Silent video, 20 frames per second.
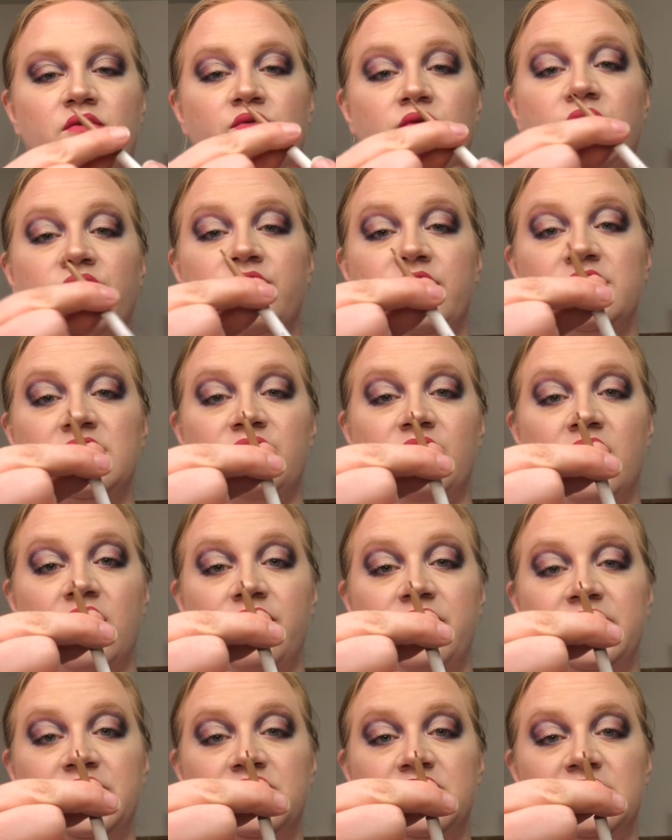well, first of all,
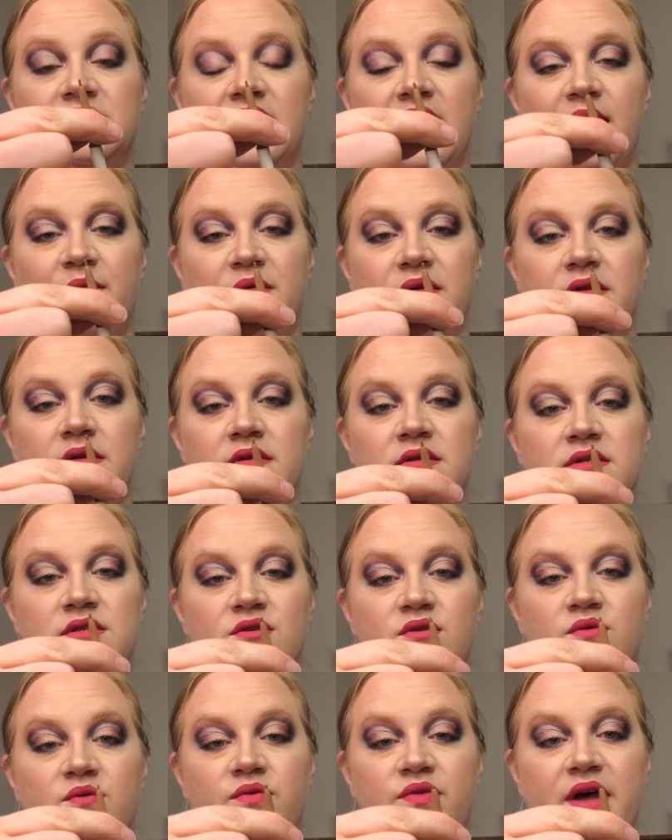this just happened,
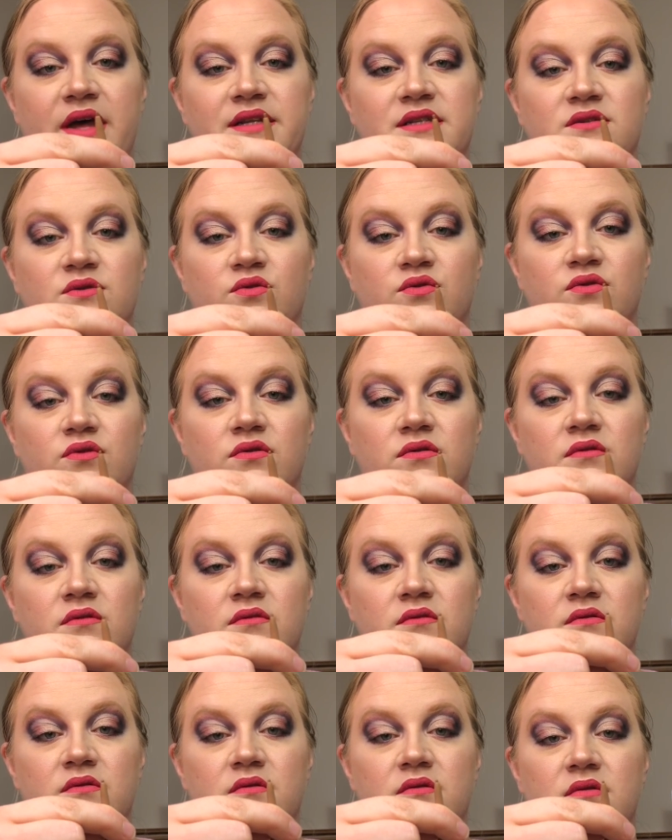so that's cool.
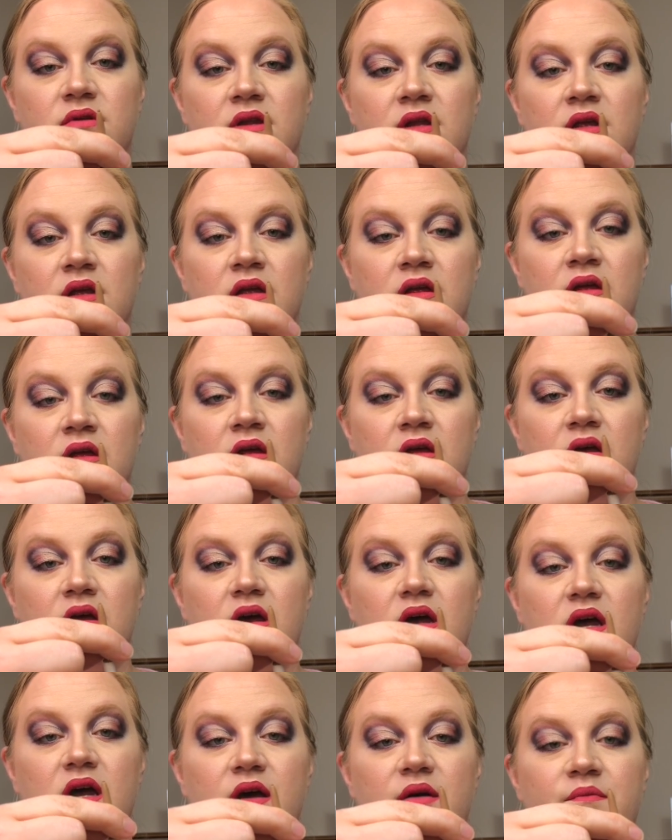
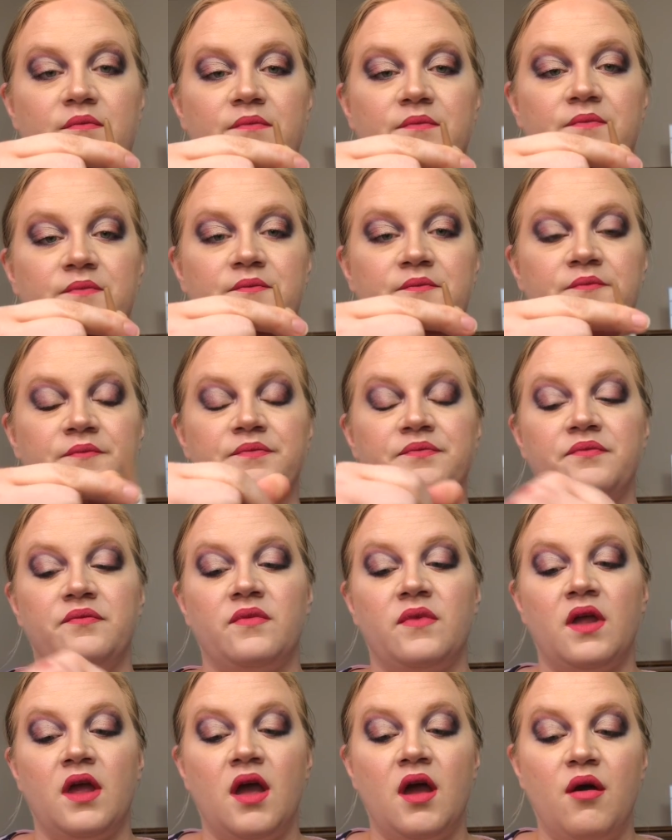
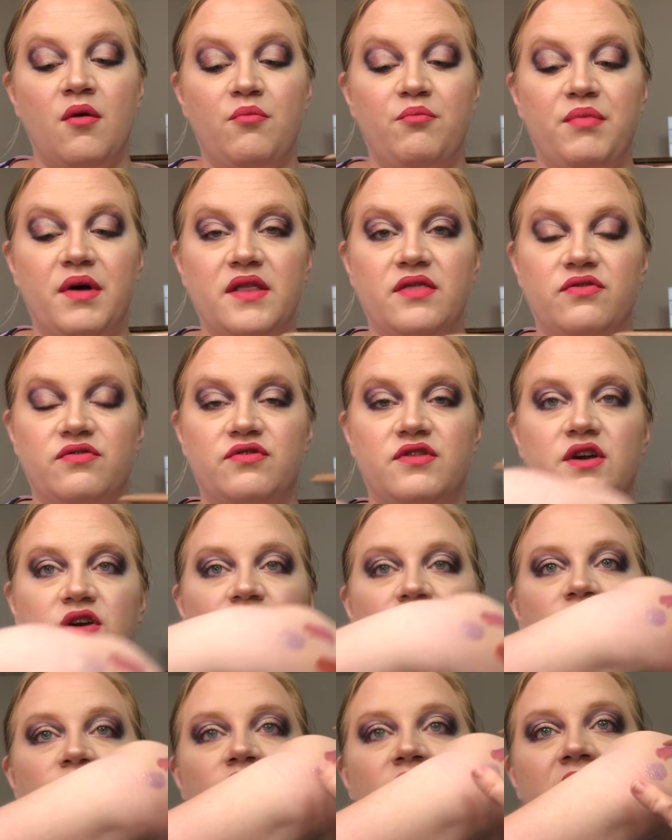But the
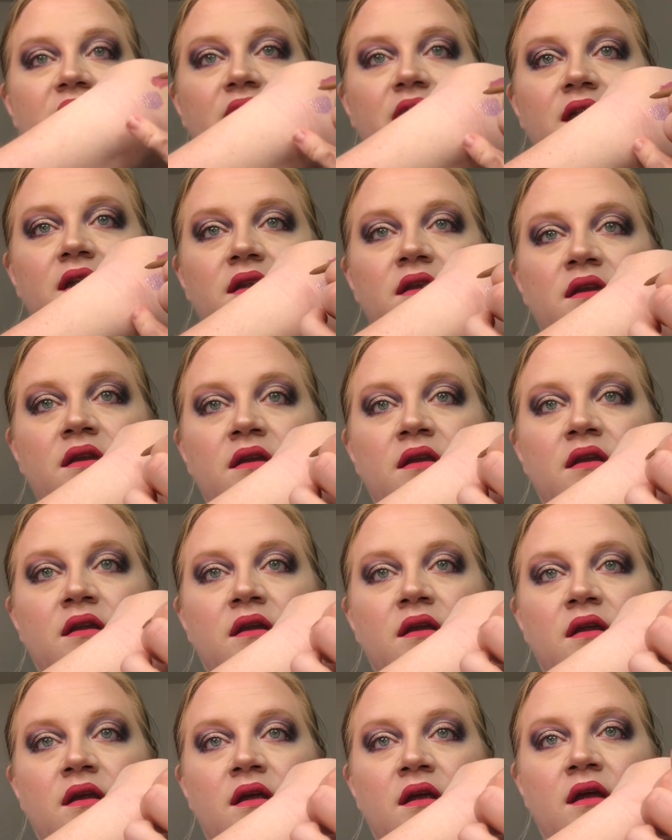crayon,
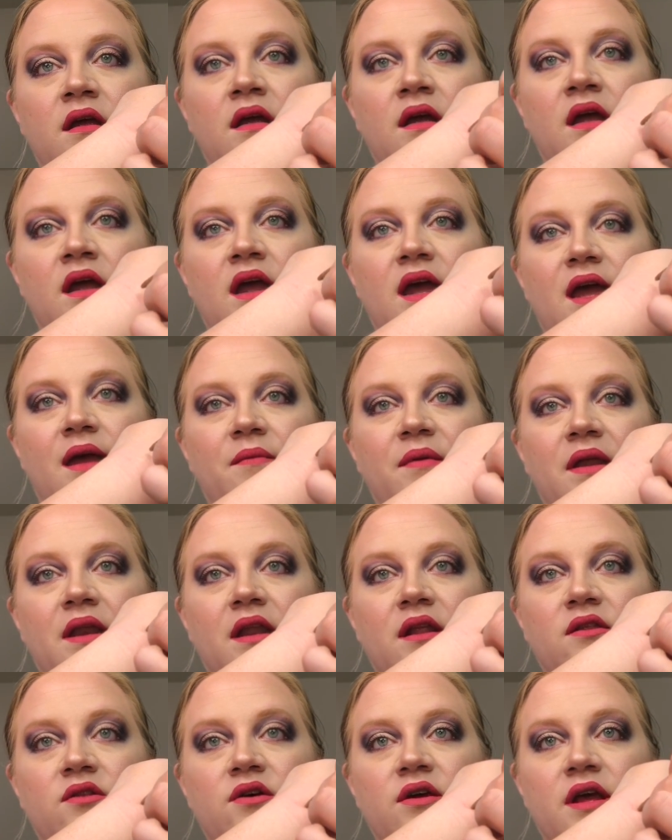I mean,
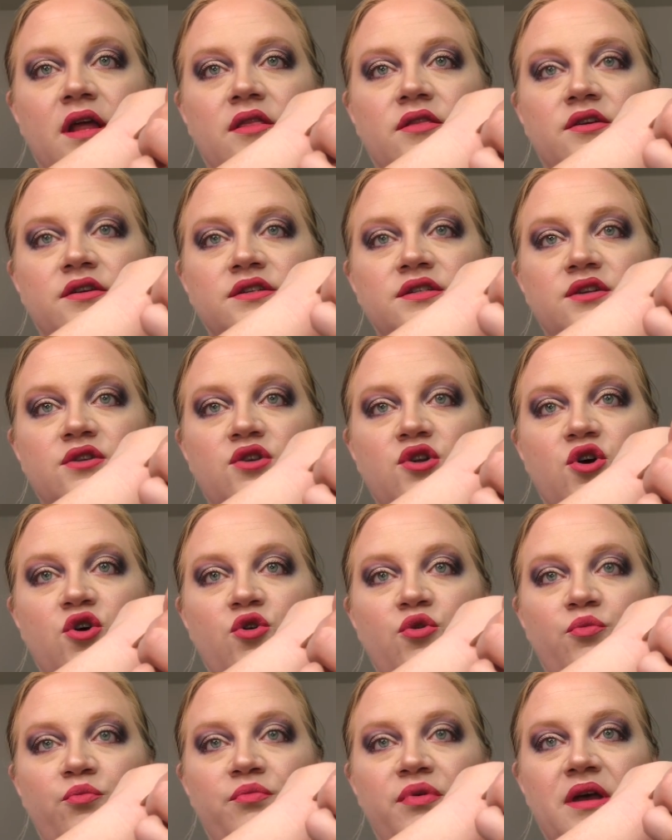look there's
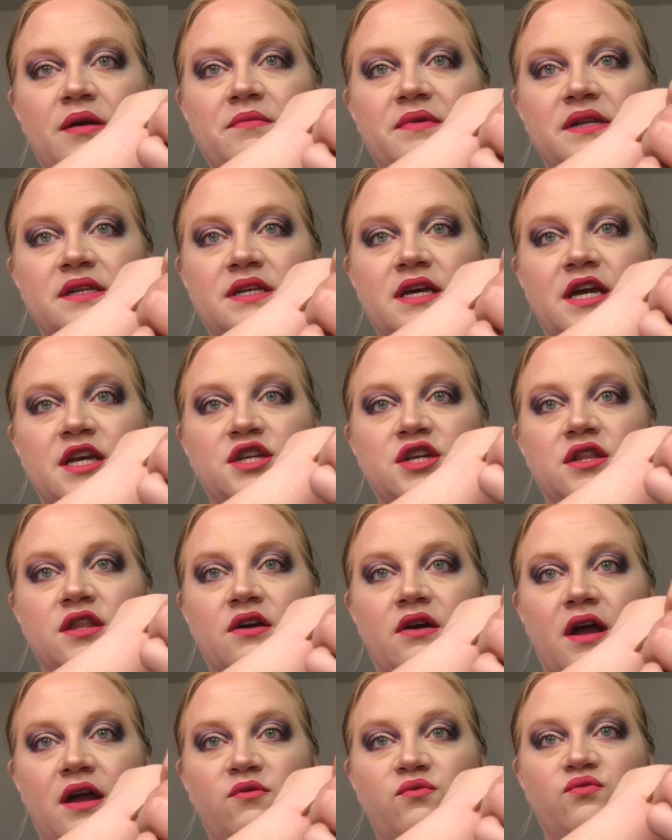no pigmentation
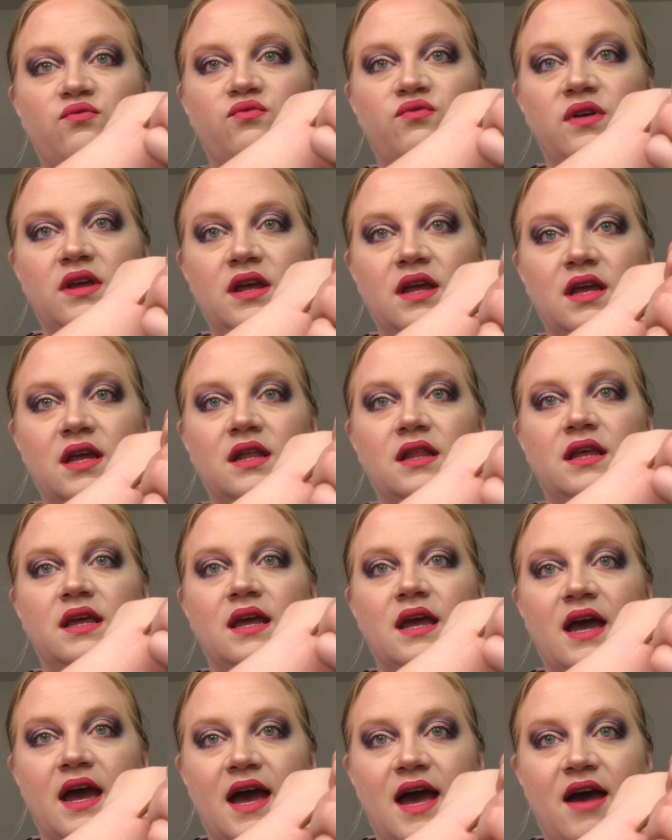there. I
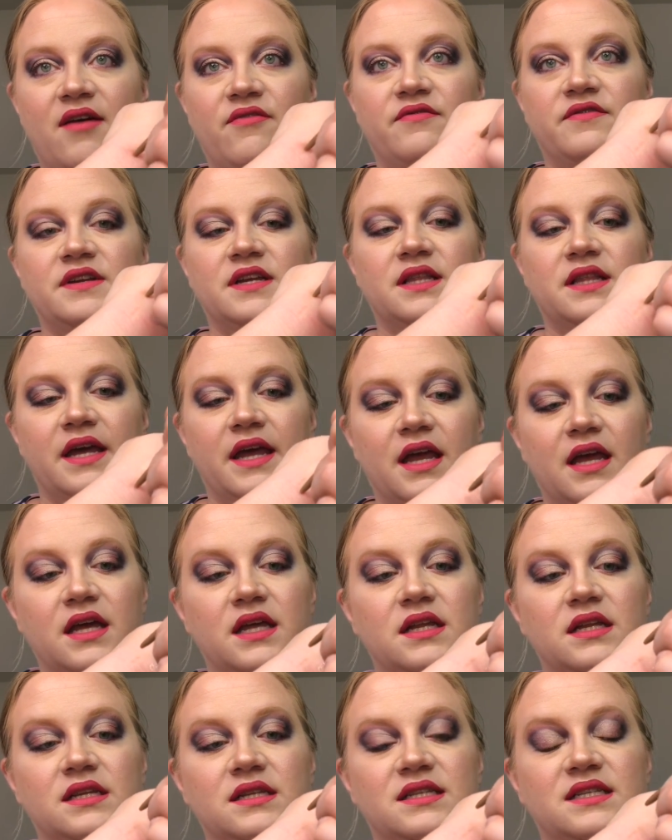really have to like
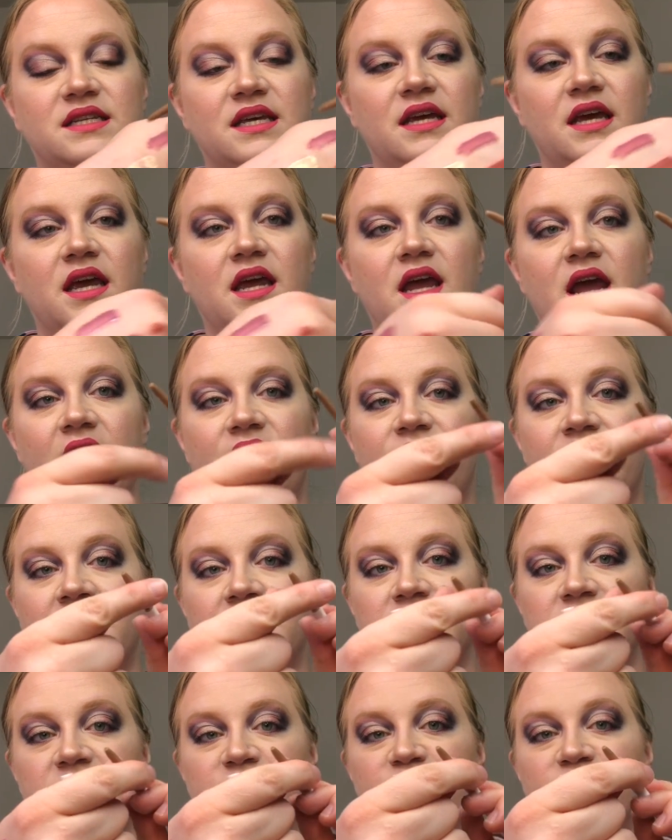dig, and then
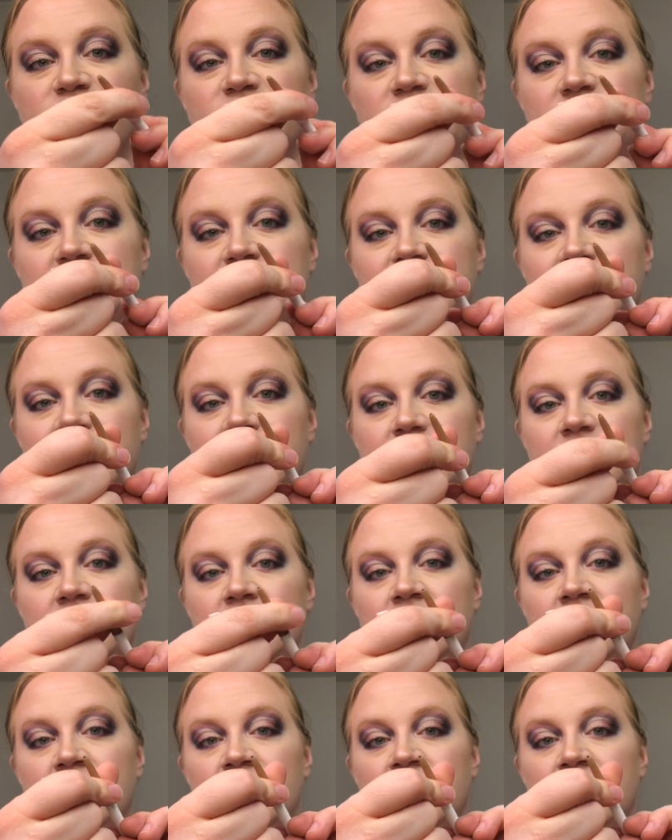it just pushes in.